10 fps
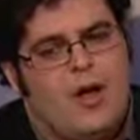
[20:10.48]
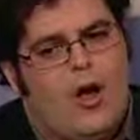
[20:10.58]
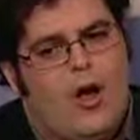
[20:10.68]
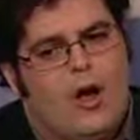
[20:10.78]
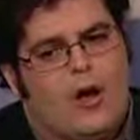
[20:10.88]

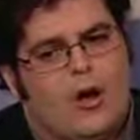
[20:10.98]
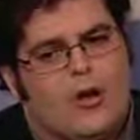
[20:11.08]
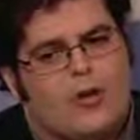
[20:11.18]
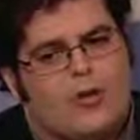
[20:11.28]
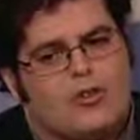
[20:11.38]

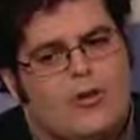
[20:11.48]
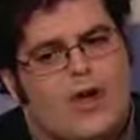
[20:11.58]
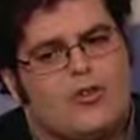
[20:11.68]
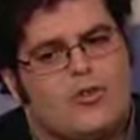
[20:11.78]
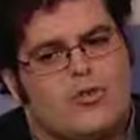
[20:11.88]
are
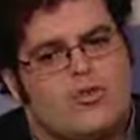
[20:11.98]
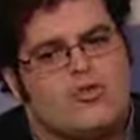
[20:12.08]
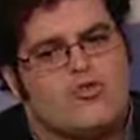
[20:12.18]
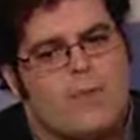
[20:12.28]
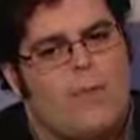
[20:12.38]
trying to
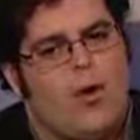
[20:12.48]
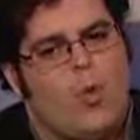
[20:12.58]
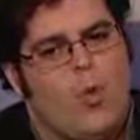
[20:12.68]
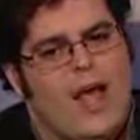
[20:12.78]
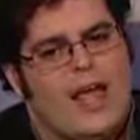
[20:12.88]
strip
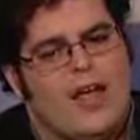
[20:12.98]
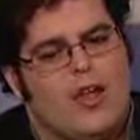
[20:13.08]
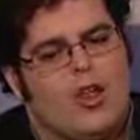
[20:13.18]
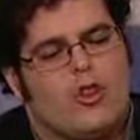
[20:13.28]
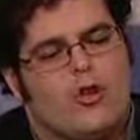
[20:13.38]
away
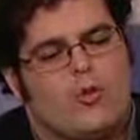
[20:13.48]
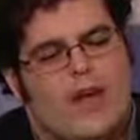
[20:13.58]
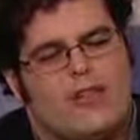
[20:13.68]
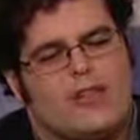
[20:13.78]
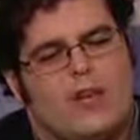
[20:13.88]
the
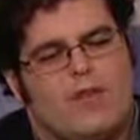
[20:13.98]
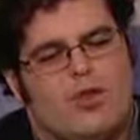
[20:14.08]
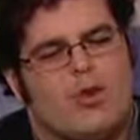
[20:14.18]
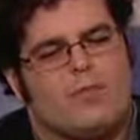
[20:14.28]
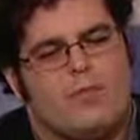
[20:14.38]
rights of
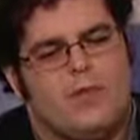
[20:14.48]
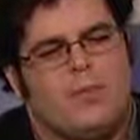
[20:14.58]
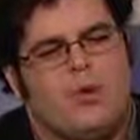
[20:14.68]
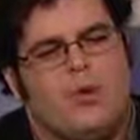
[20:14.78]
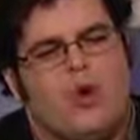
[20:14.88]
those
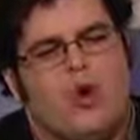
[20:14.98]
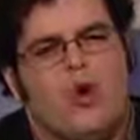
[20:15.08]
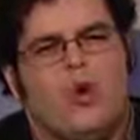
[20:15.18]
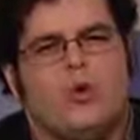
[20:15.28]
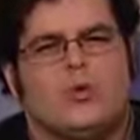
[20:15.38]
people
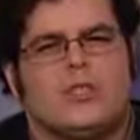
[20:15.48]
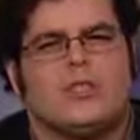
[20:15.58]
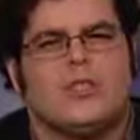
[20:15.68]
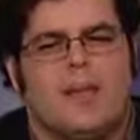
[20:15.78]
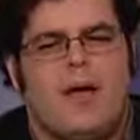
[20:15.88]
who
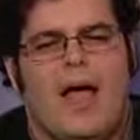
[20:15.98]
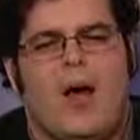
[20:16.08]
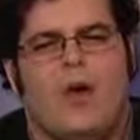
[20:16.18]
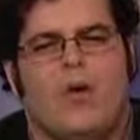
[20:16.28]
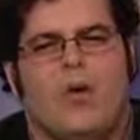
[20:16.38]

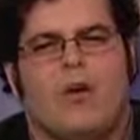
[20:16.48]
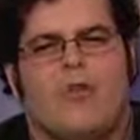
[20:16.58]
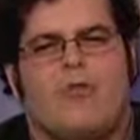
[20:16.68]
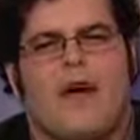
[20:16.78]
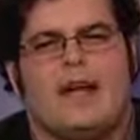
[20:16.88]
somehow
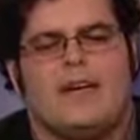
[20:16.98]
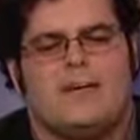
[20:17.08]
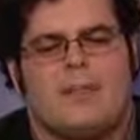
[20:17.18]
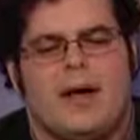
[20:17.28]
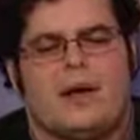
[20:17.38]
find it
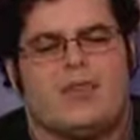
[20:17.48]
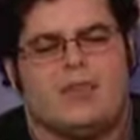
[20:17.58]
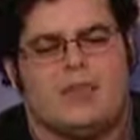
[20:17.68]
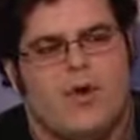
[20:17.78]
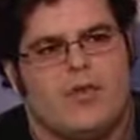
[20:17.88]
imperative
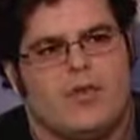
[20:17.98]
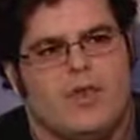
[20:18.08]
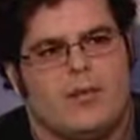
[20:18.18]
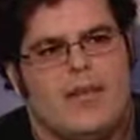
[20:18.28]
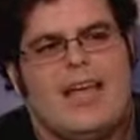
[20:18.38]
to vote for
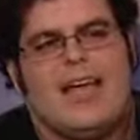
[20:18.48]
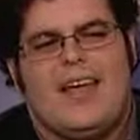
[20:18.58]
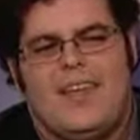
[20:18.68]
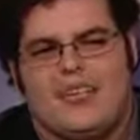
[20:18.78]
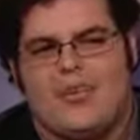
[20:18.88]
them.
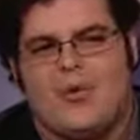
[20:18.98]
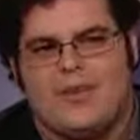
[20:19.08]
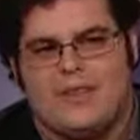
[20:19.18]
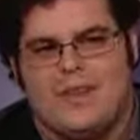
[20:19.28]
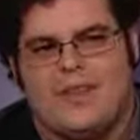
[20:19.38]
And that's
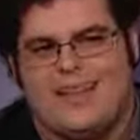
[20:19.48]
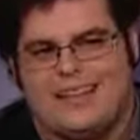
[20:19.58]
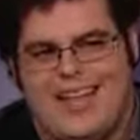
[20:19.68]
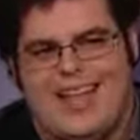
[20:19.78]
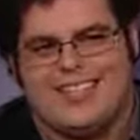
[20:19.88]
always been the
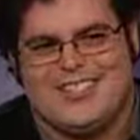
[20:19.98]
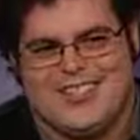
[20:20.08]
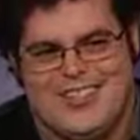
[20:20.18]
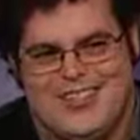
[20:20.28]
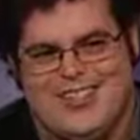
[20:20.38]

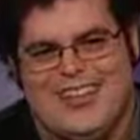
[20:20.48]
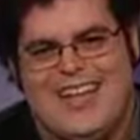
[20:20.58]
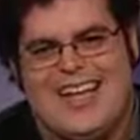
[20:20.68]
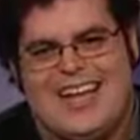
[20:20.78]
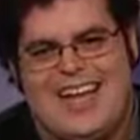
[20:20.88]
illogical
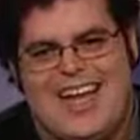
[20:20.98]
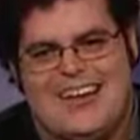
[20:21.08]
kind